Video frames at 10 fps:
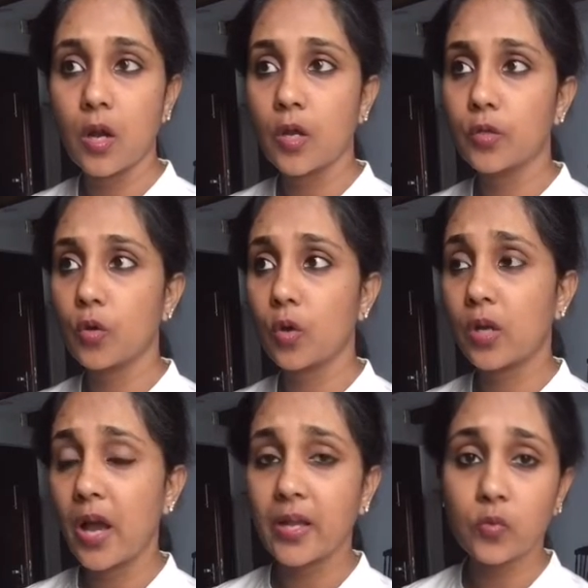your
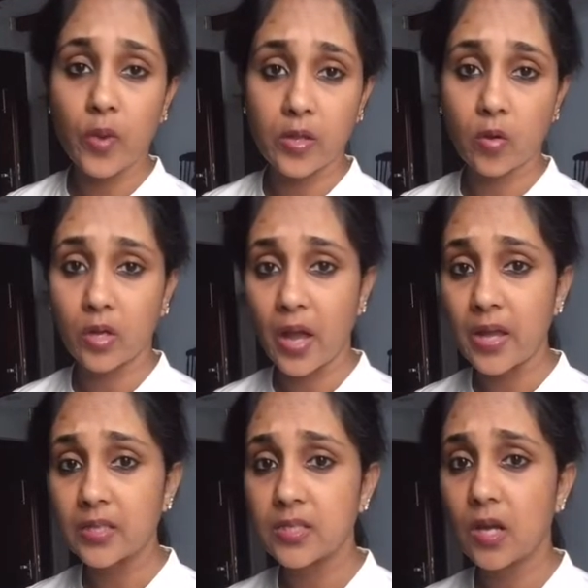client, where your
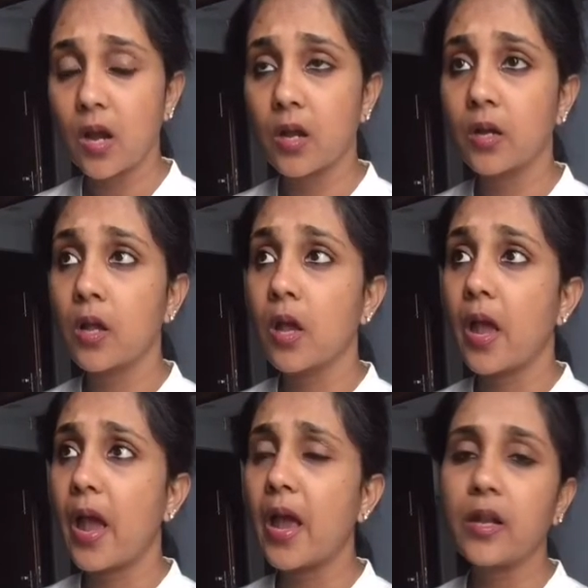clients are,
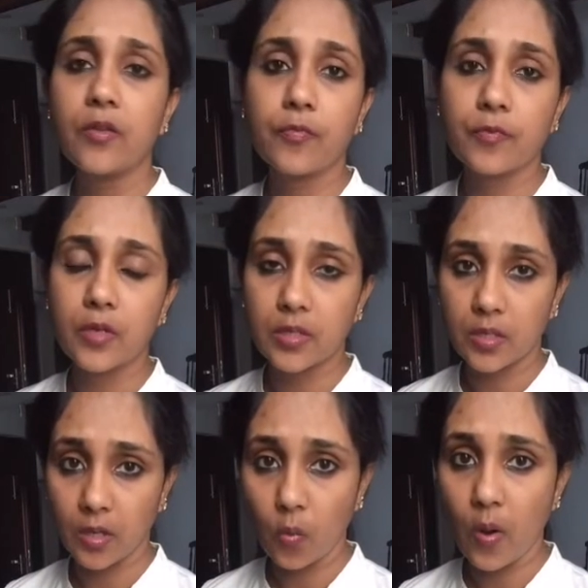and if
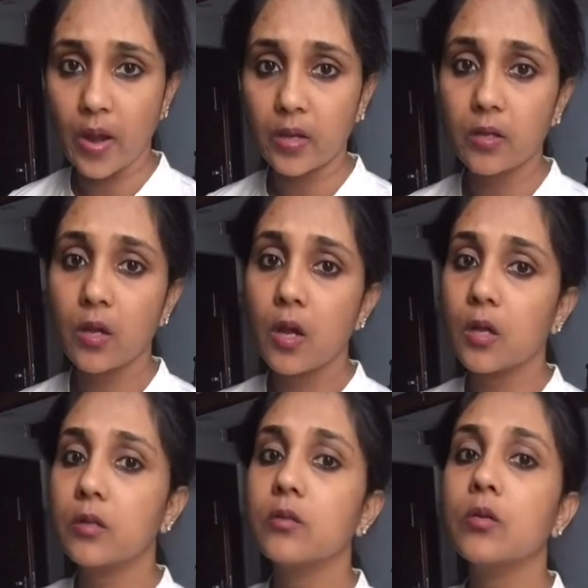required,
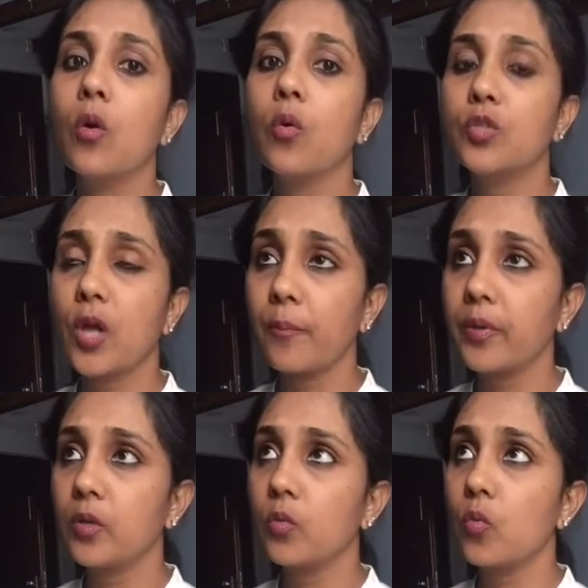go jump
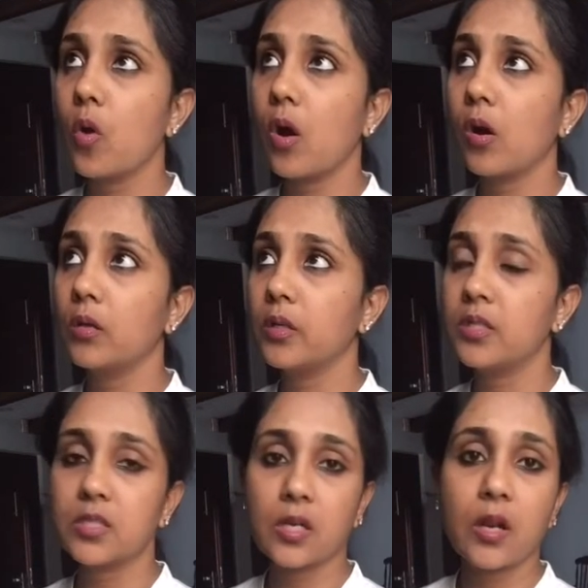into an
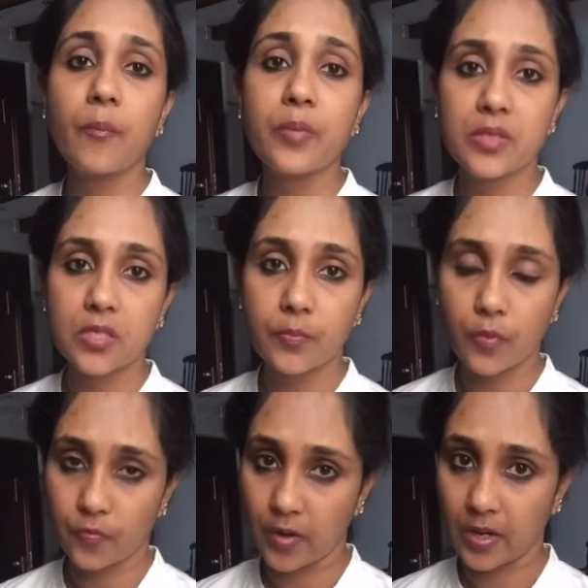Instagram business
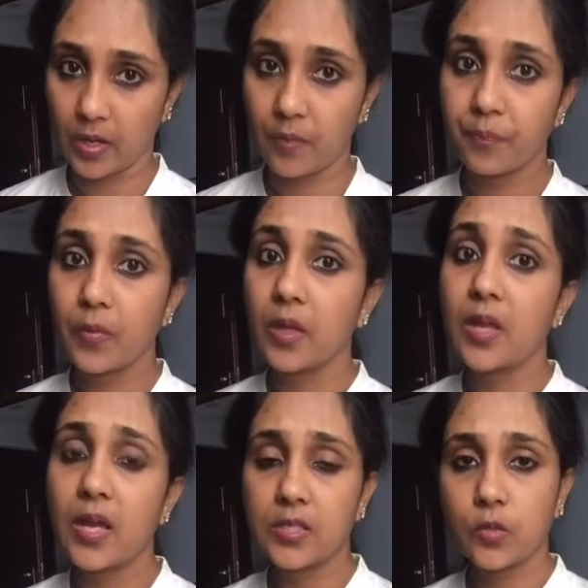profile.
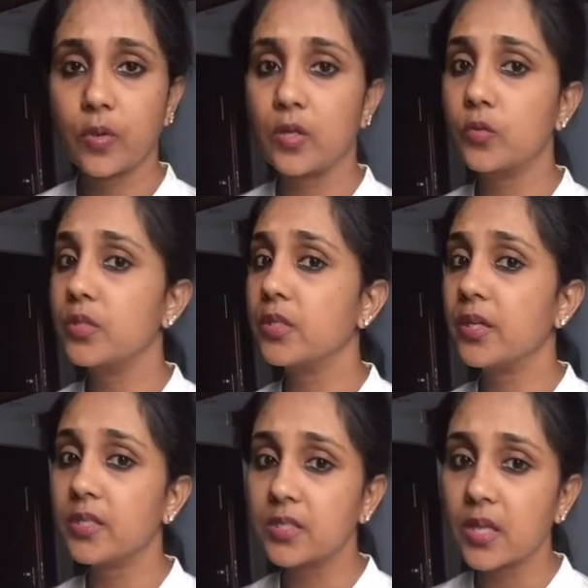Yes, you get to see the
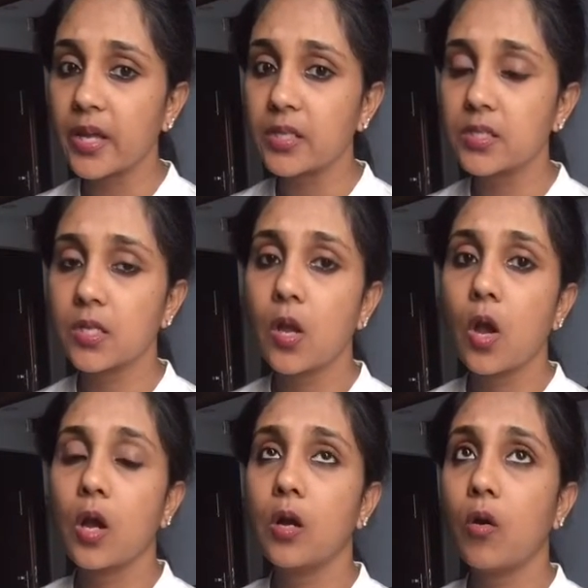insights
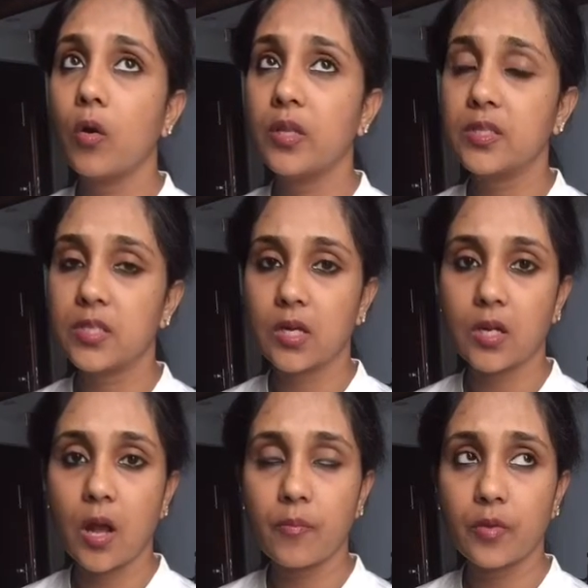on
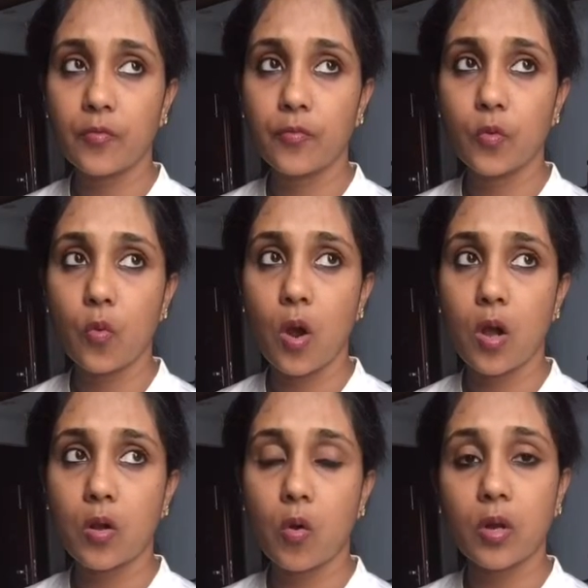Instagram if you
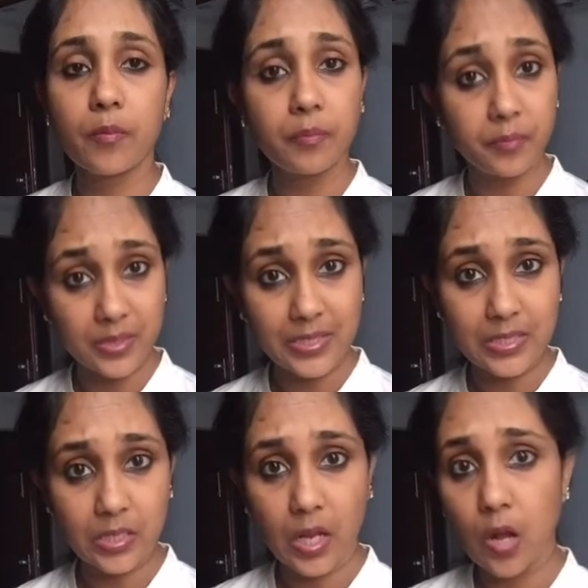are on a business
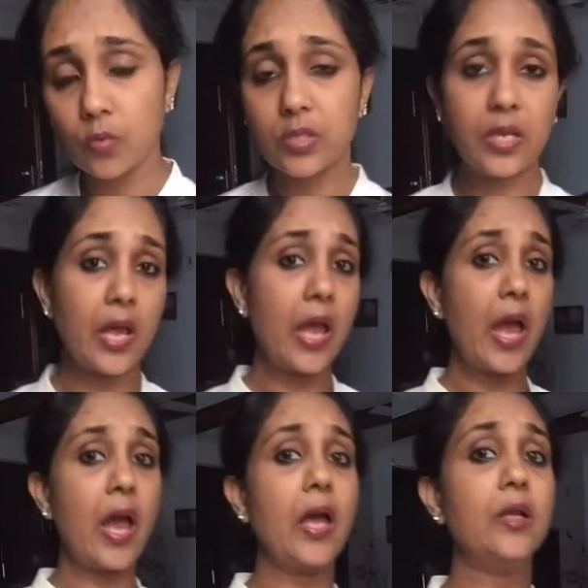account,
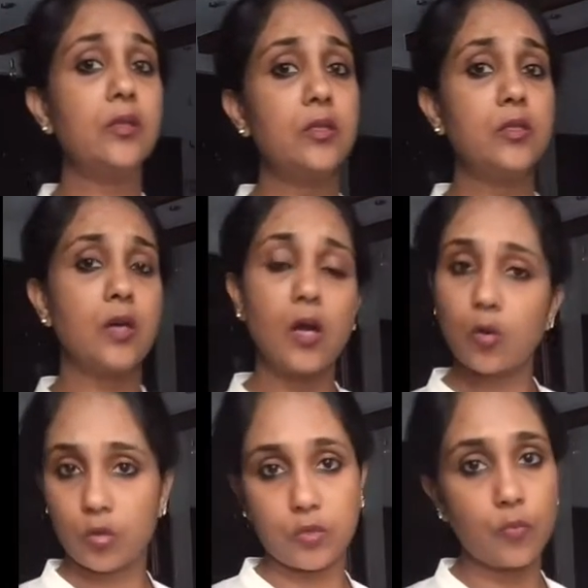and a
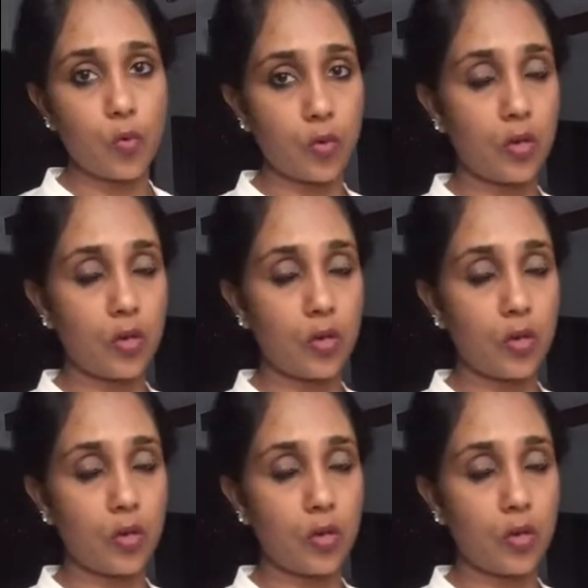lot more.